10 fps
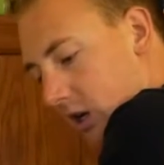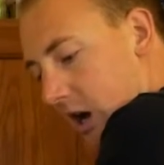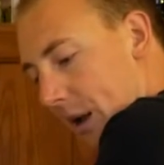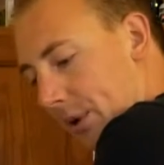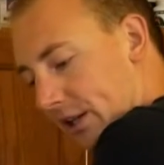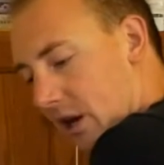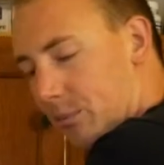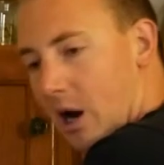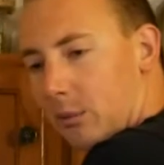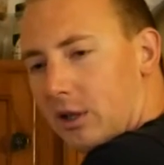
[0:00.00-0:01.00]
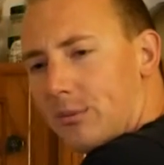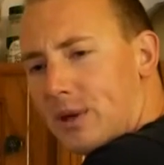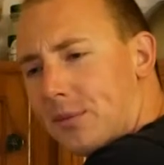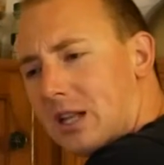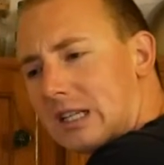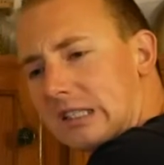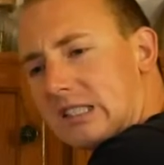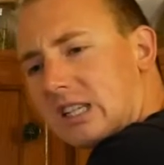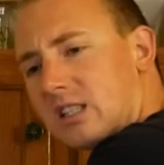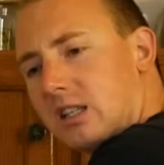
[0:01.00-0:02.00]
I picked up probably maybe like a
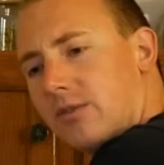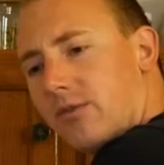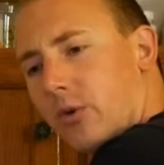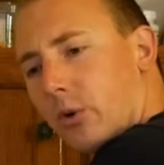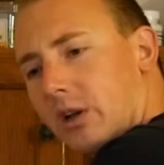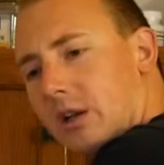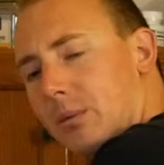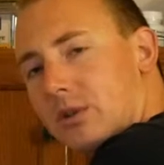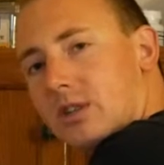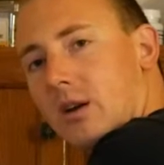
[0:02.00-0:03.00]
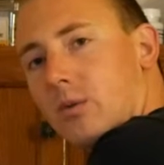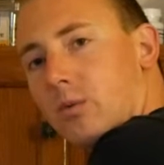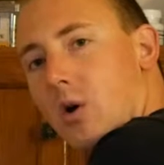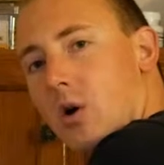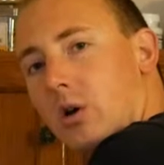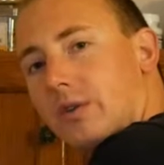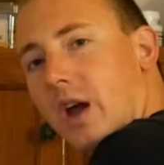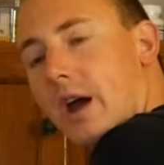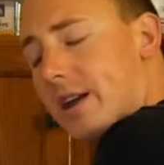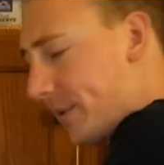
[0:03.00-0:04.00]
60-40% raw
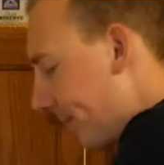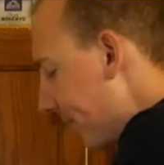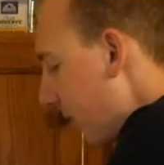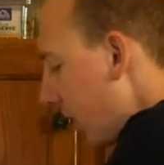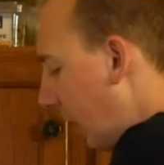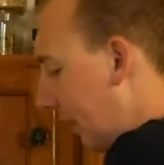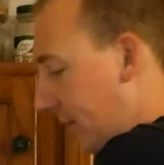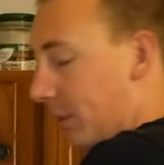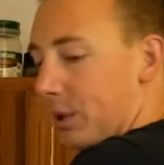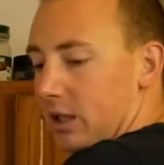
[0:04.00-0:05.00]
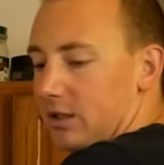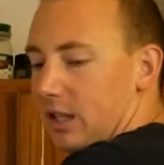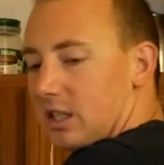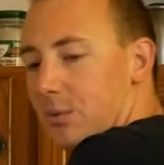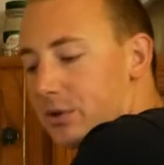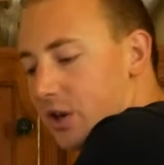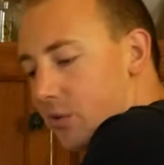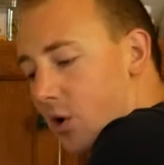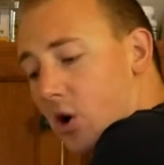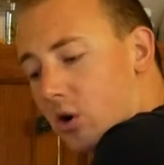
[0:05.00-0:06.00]
diet. that being
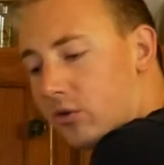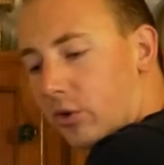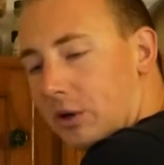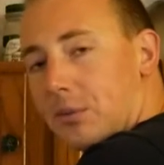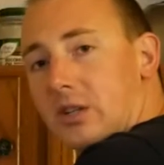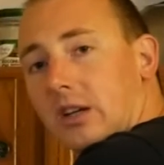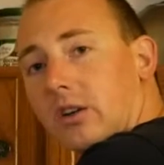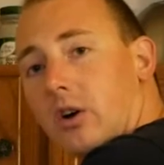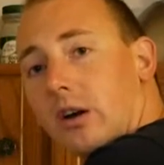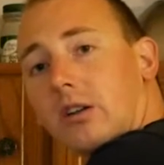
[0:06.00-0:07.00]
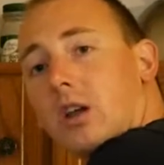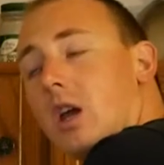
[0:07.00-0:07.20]
60% raw, 40% cooked.